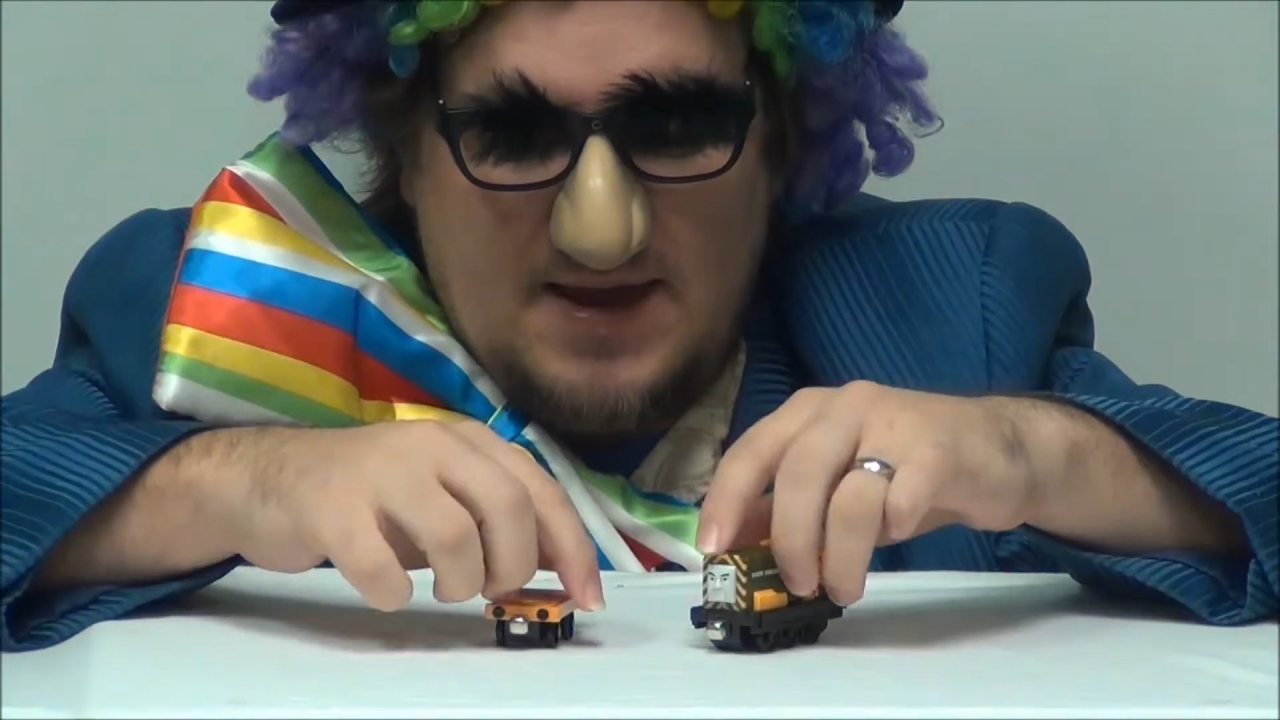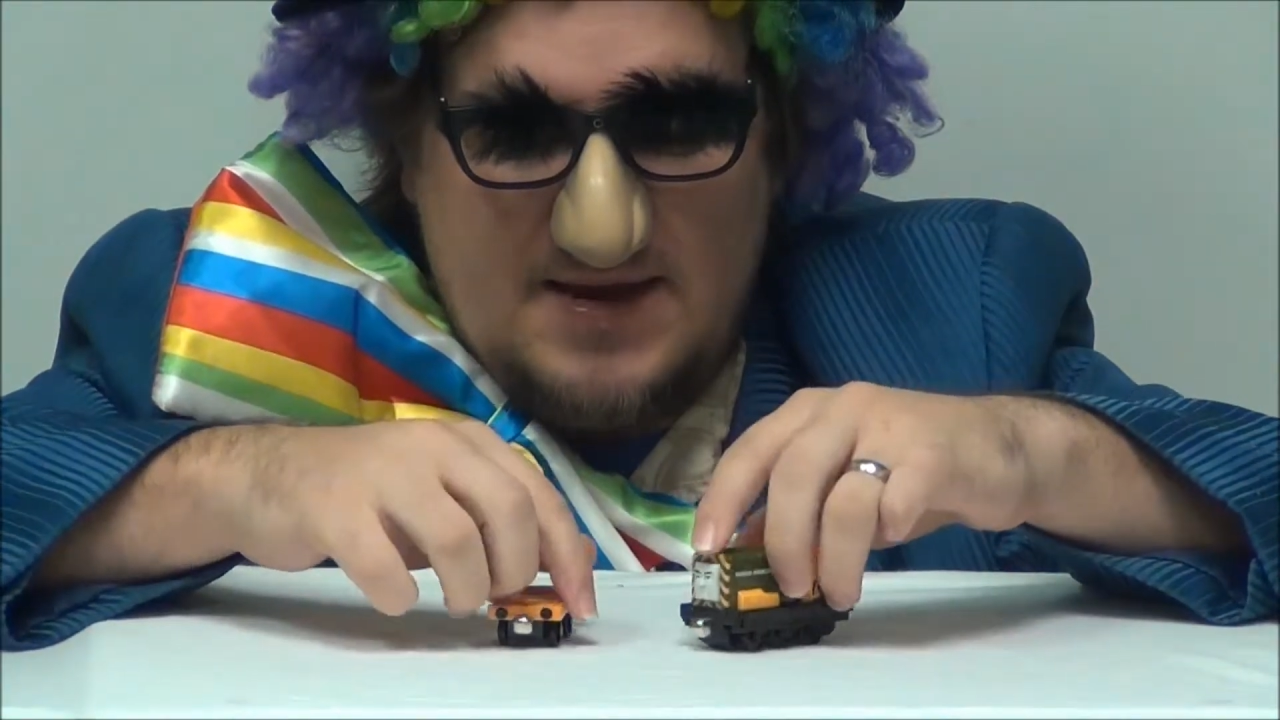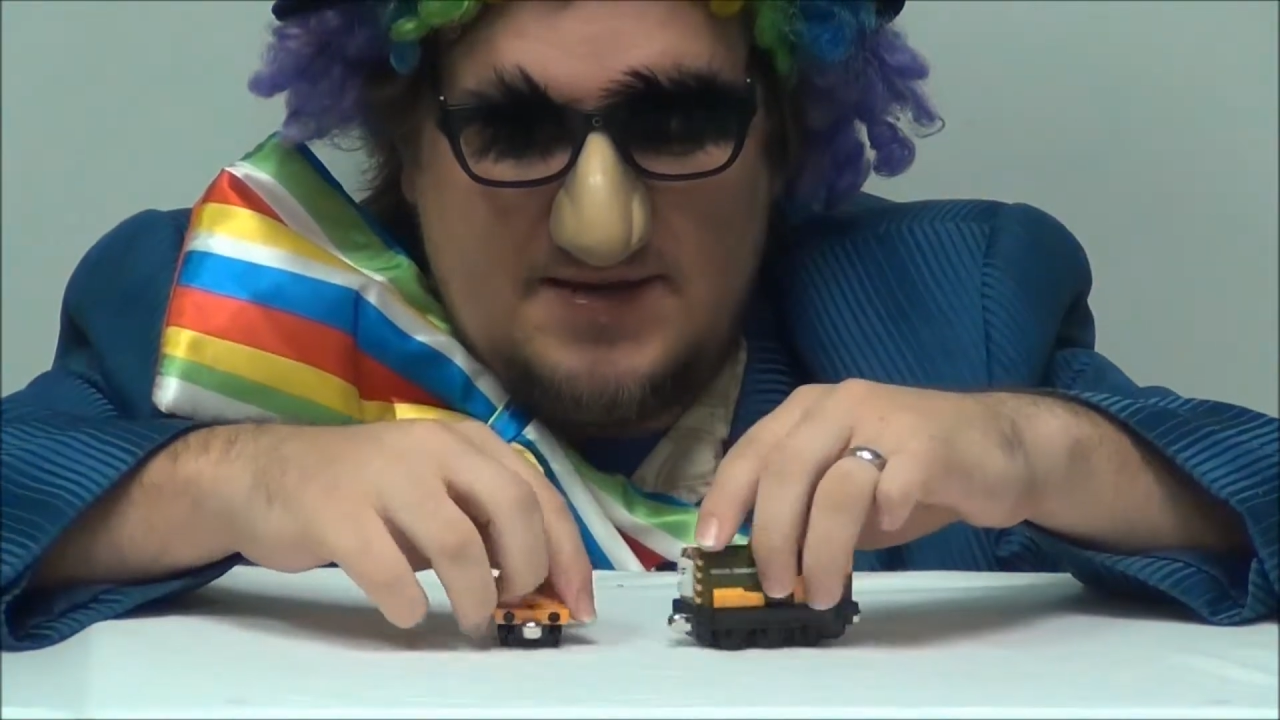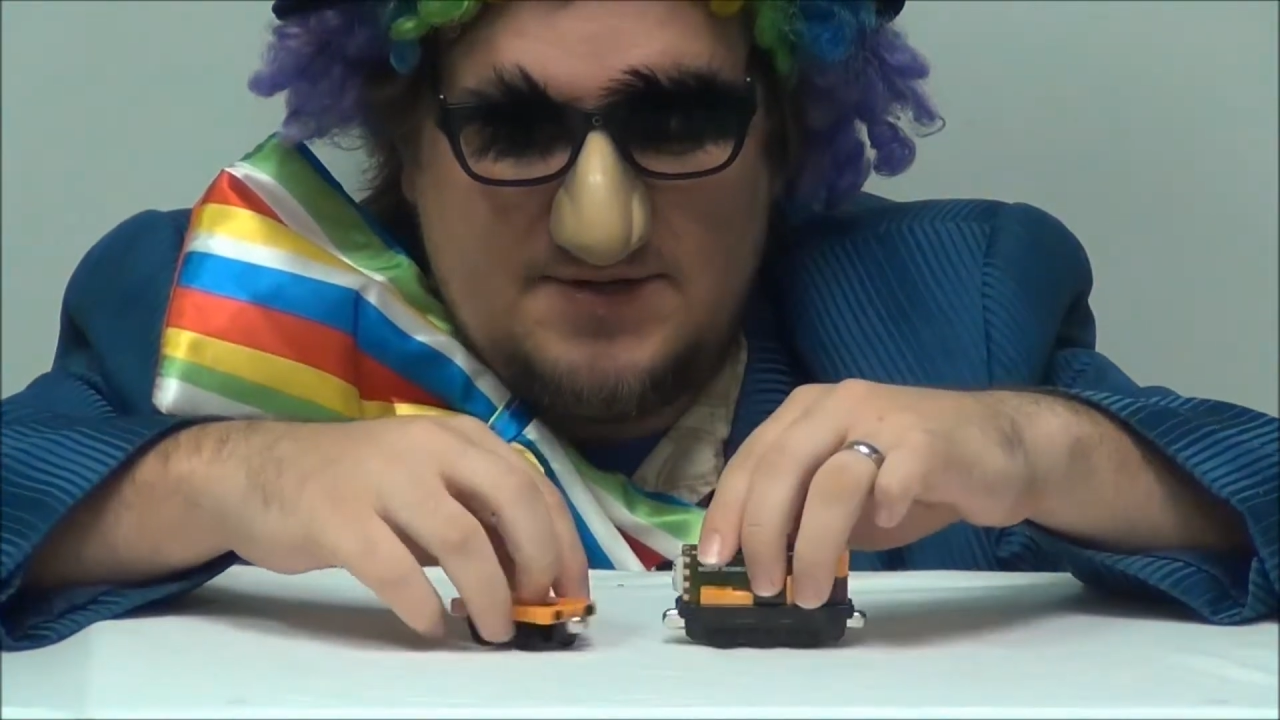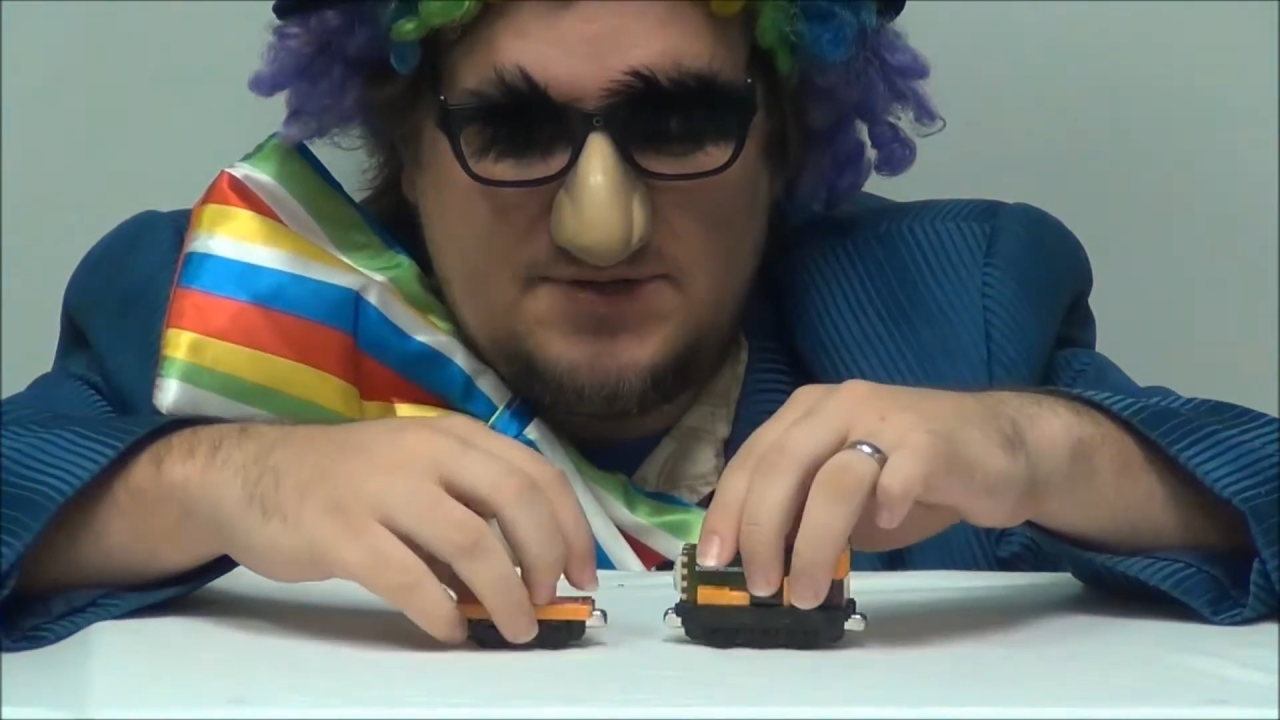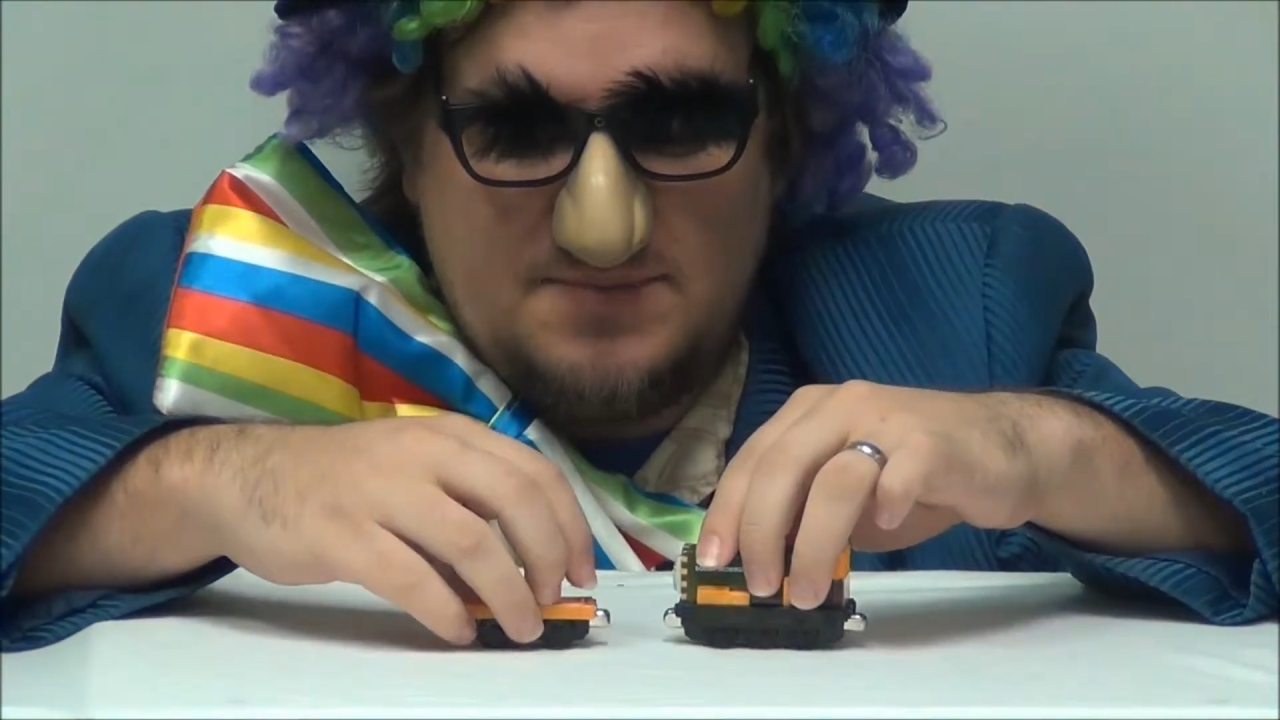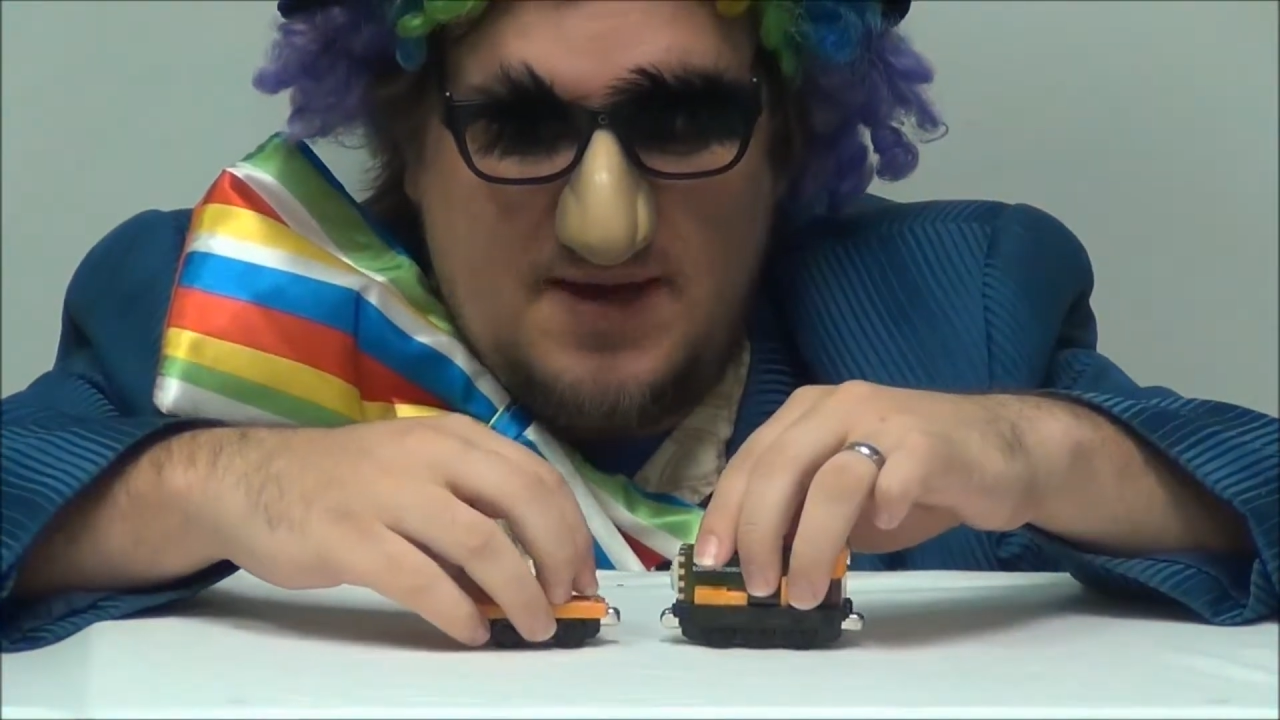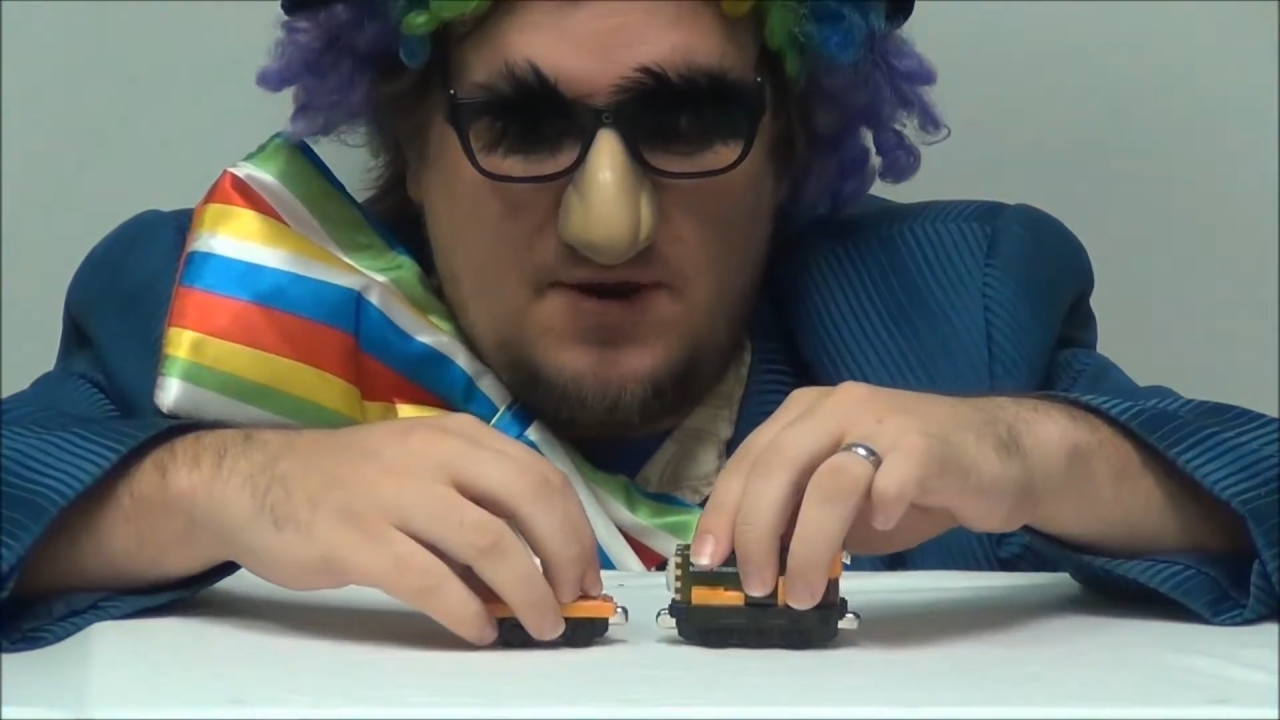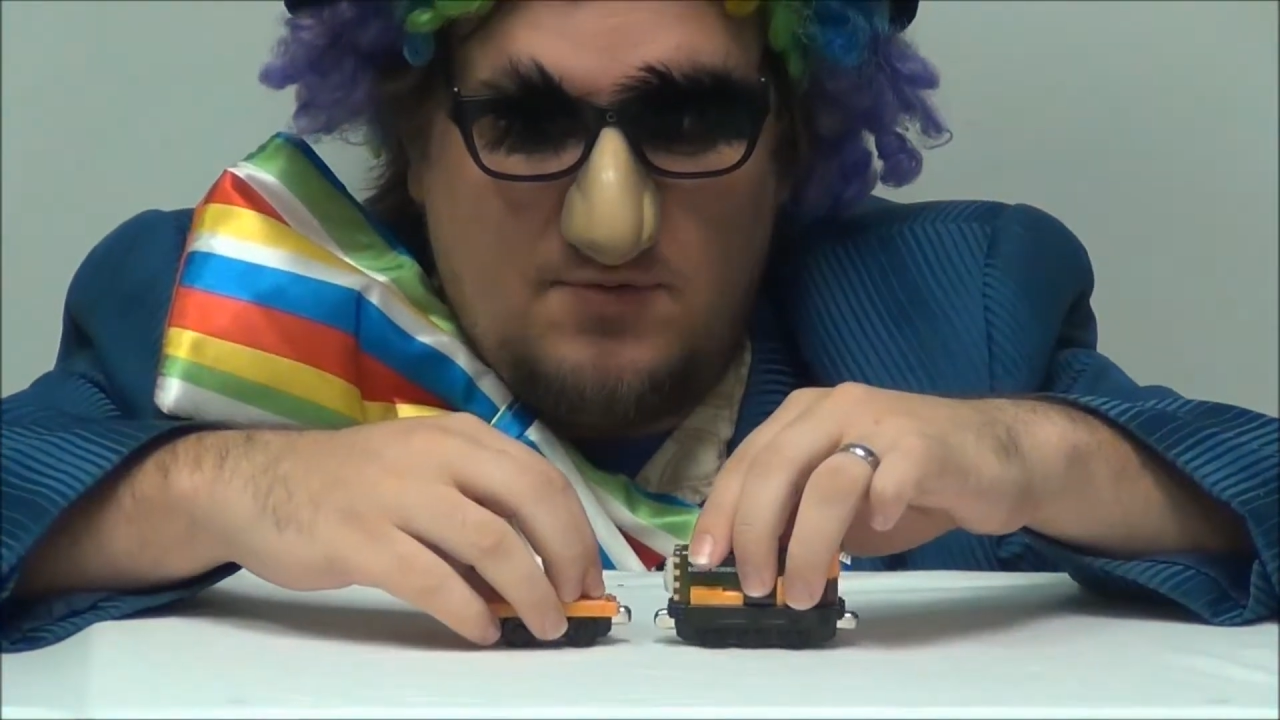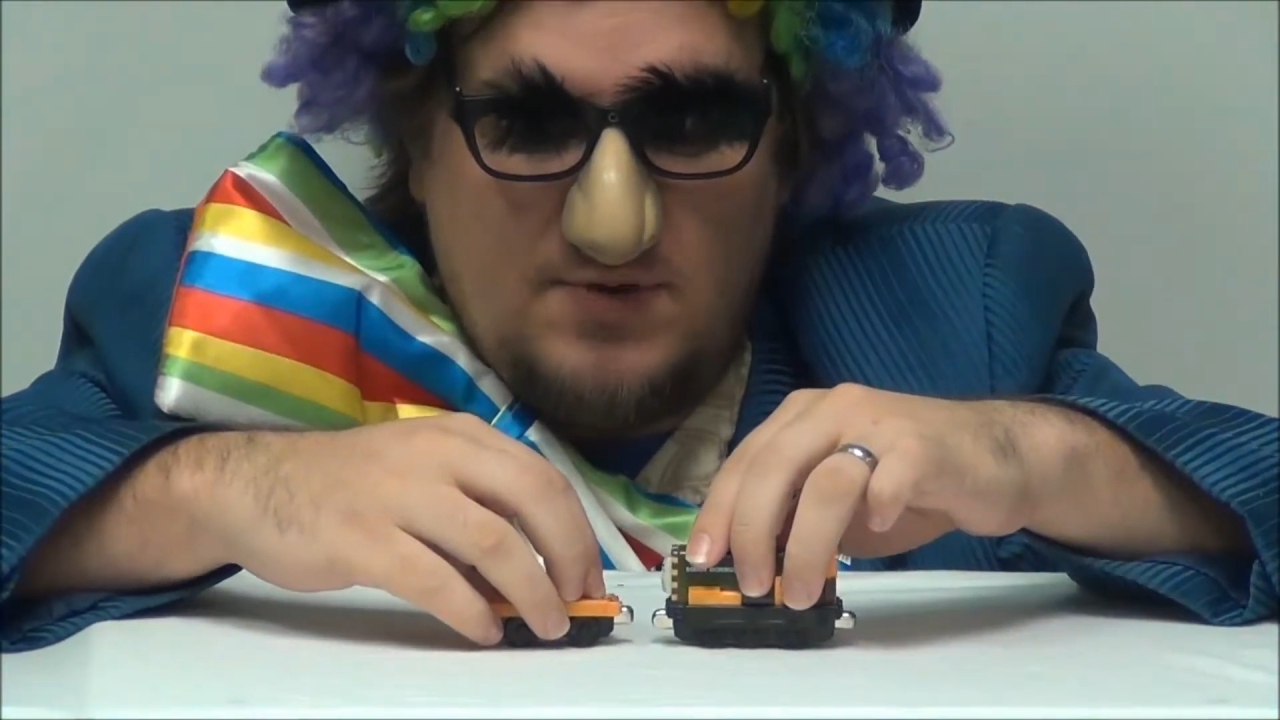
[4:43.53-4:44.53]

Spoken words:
and it doesn't matter